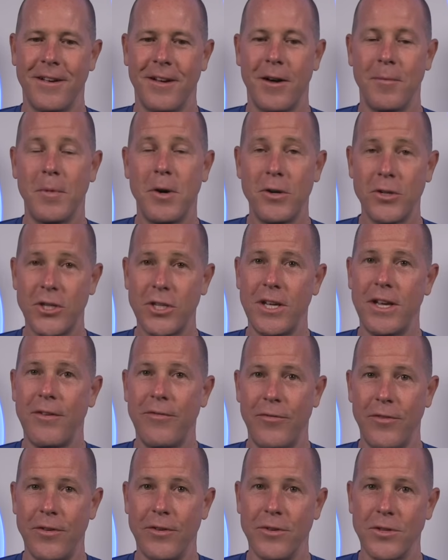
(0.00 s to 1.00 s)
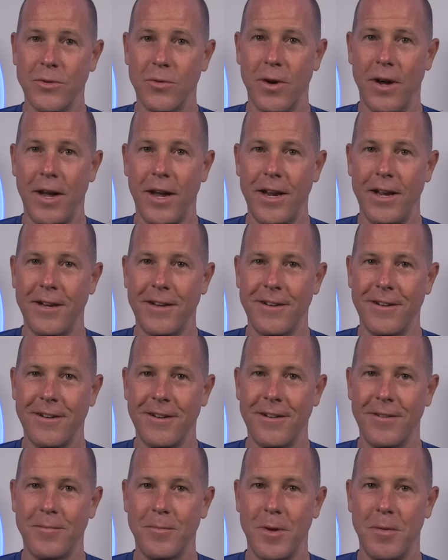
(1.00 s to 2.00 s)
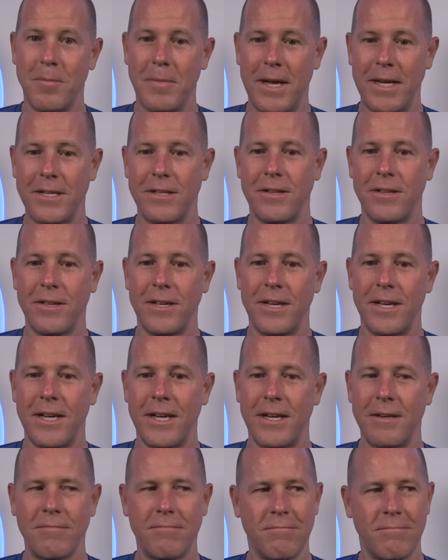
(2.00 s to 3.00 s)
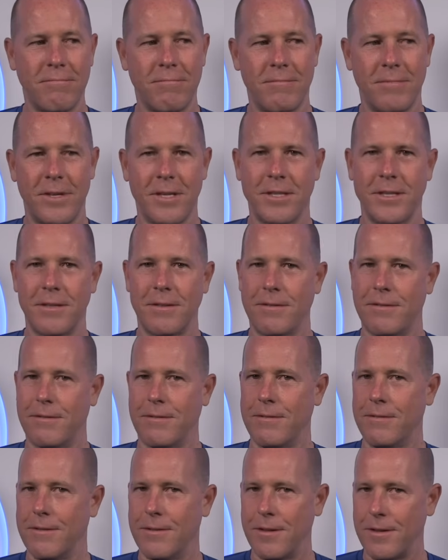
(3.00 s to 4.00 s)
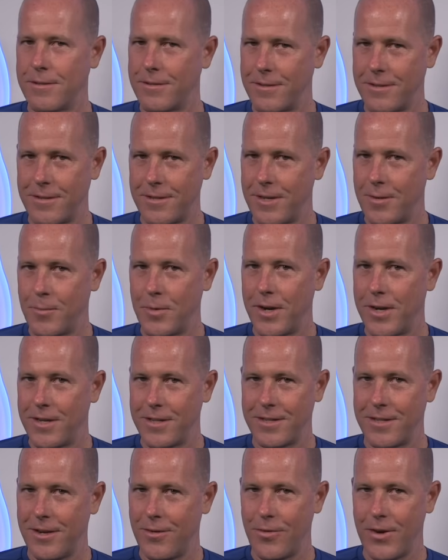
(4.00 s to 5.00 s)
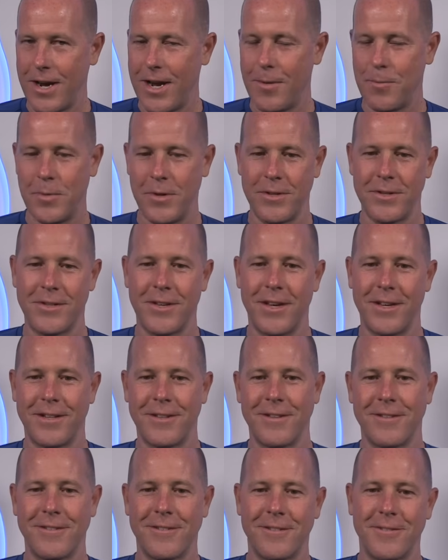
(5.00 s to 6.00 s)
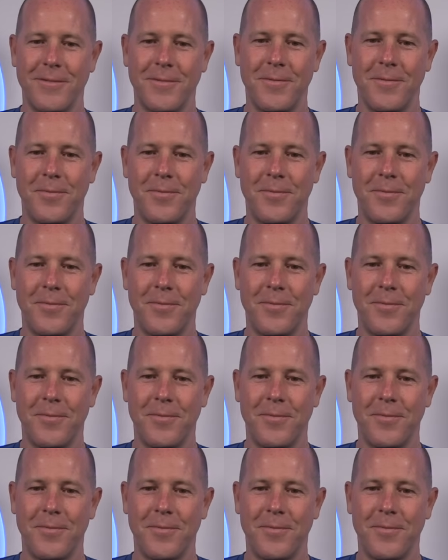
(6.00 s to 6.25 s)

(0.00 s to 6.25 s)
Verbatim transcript: Emotionally it feels right, but mentally this doesn't seem right. This never happens like this.